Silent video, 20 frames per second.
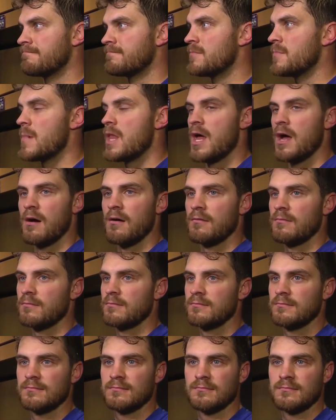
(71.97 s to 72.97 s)

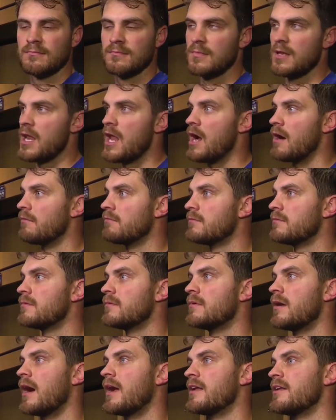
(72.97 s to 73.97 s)
No.
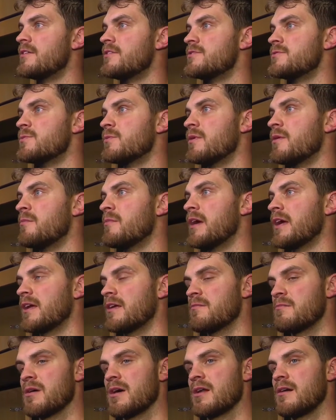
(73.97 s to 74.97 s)
I just want to make
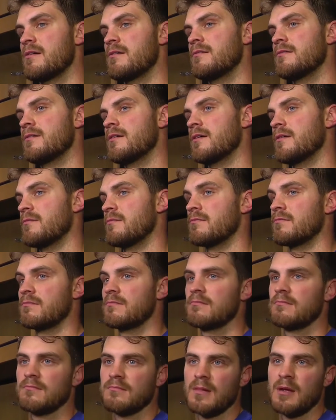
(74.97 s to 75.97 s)
it better, and
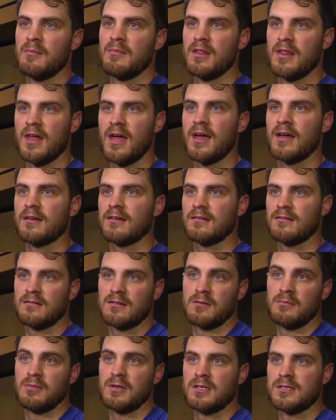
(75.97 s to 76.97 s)
maybe that
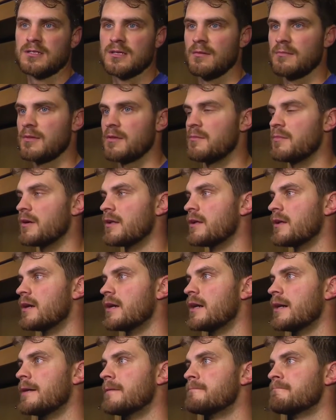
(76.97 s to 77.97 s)
could be something. But,
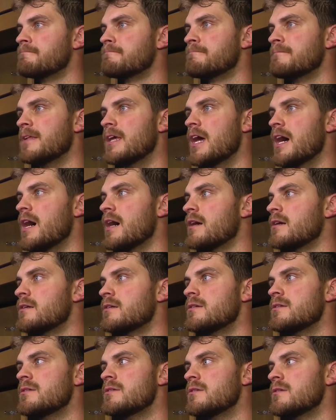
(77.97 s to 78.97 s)
yeah.
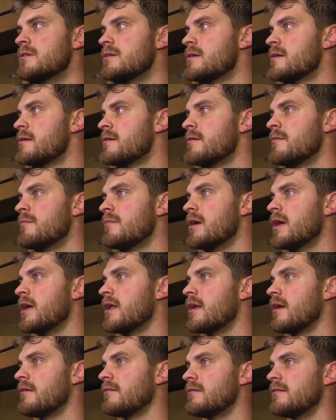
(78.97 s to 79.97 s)

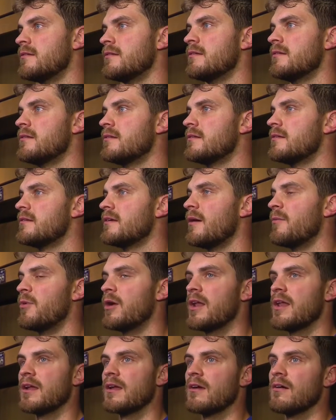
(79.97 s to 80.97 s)
And I'm
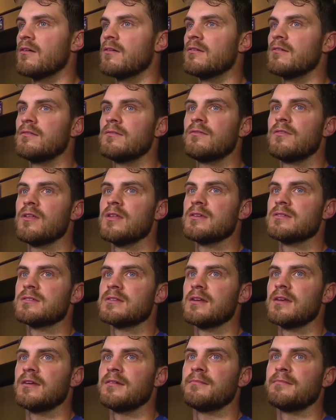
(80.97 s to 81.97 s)
ready to go for this
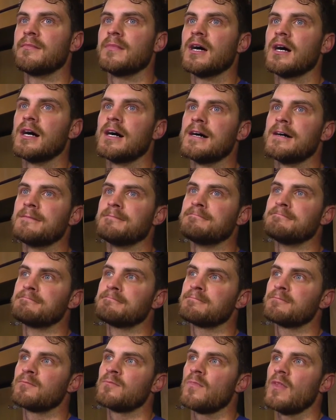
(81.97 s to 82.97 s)
team. I
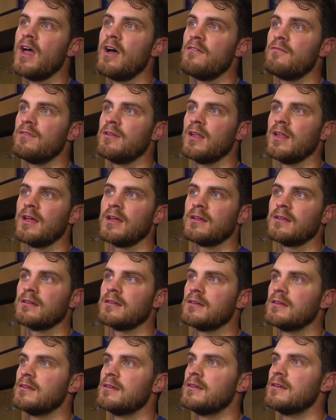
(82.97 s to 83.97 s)
feel like
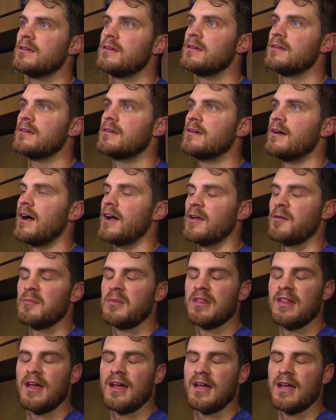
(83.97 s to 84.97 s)
I can
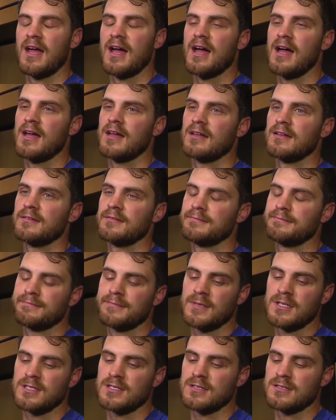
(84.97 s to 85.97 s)
be that guy, and
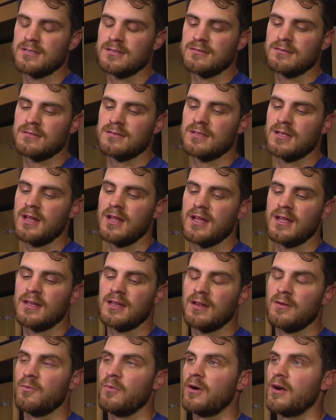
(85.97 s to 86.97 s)
it's just today it
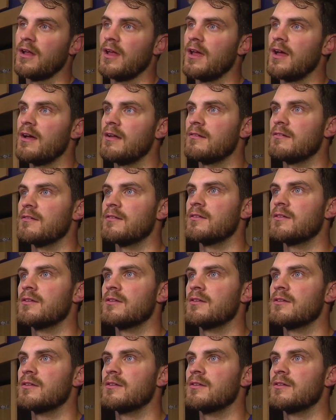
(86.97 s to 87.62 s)
didn't work out, and